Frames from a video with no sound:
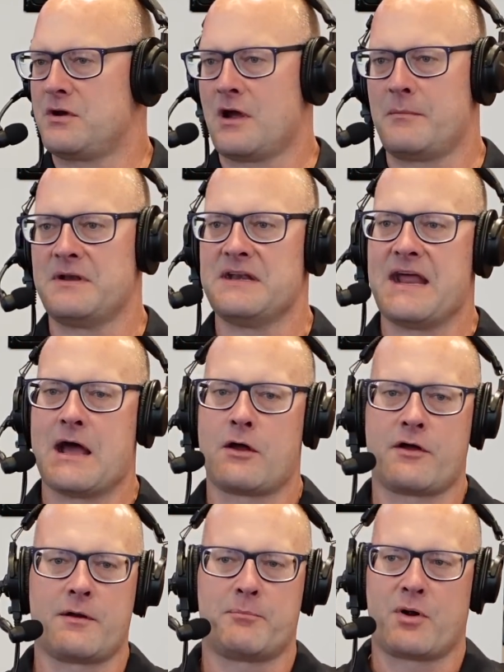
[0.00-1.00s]
coming down
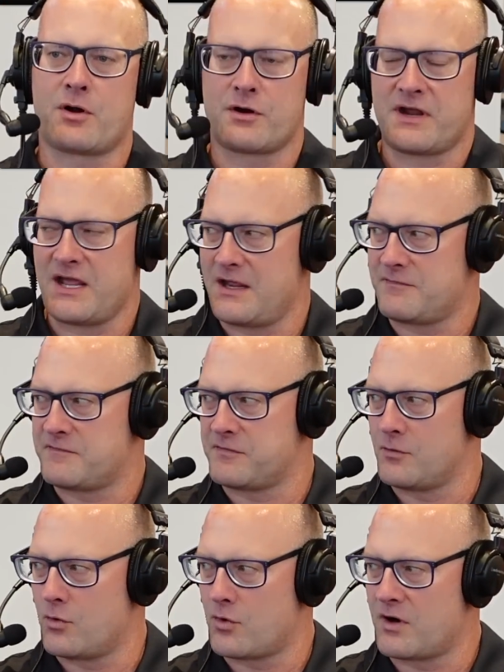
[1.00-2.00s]
on a parquet
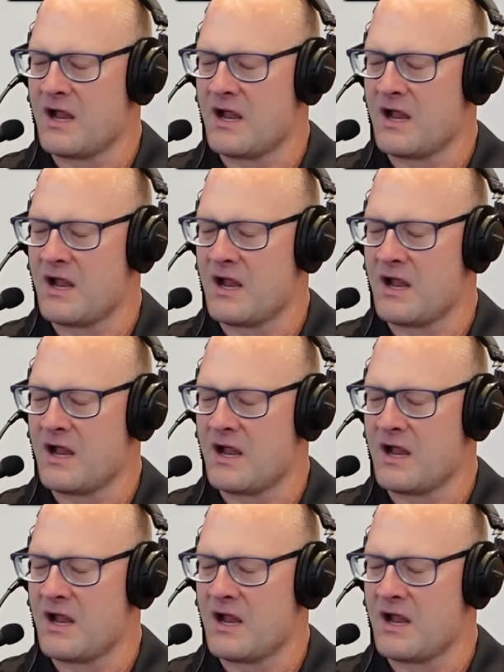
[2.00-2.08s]
floor,